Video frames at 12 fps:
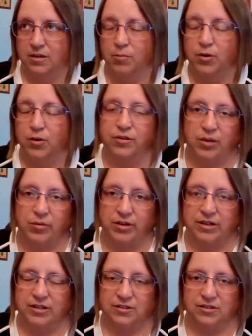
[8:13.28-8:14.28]
murder they
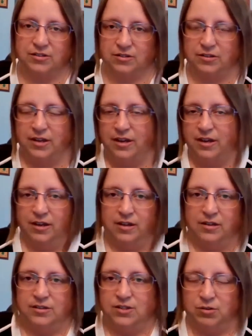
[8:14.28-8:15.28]
witness is
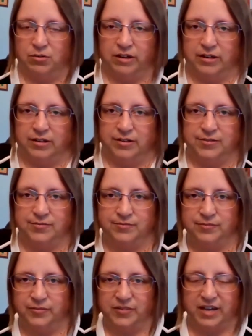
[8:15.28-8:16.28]
due to a
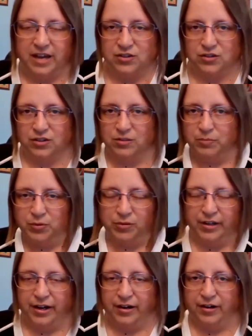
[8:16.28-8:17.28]
gangster
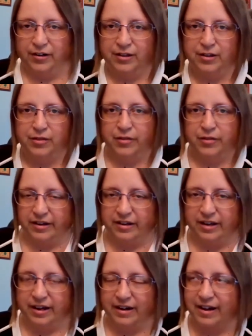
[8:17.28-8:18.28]
bootlegger
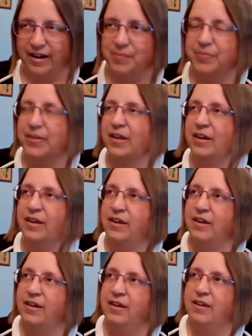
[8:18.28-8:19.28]
thug kind of guy.
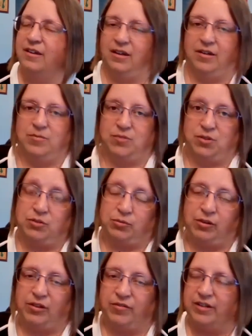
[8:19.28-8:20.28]
So it's
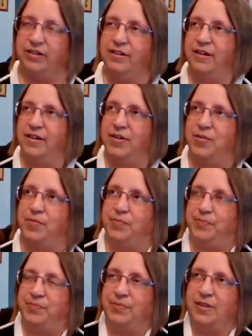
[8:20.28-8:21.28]
relevant.
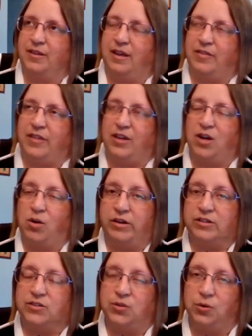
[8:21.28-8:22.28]
And they go
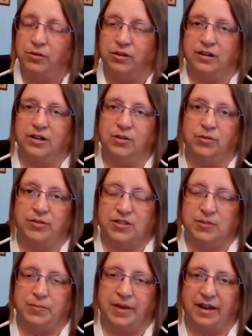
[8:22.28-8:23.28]
on tour with
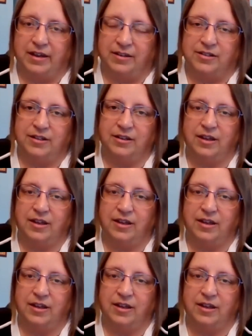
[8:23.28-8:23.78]
this band.